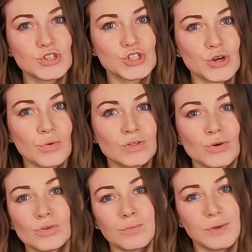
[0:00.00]
to show it
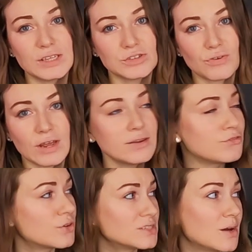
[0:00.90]
on a big screen,
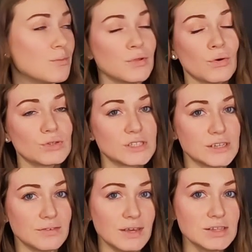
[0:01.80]
for example on
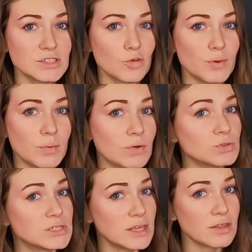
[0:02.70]
TV, so people could
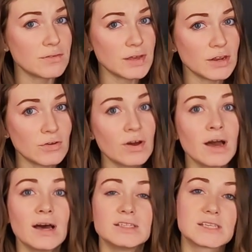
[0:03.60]
see their video,
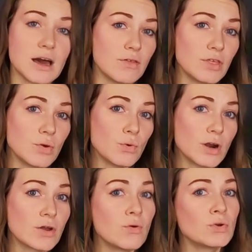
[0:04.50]
scan the
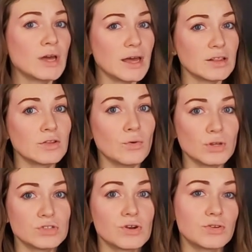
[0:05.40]
QR code and load
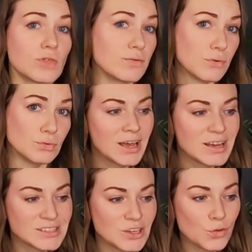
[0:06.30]
it straight to their phone.
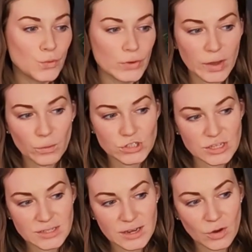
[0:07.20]
So now, we're
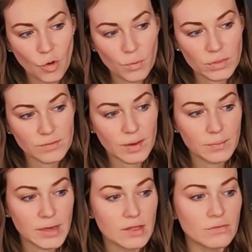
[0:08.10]
just gonna open the
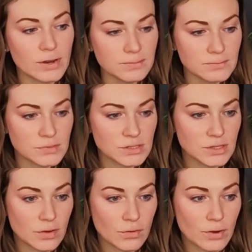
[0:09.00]
web gallery.
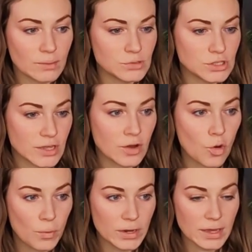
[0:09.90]
So I'm just like
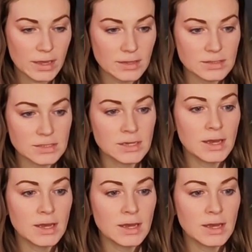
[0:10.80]
opening it,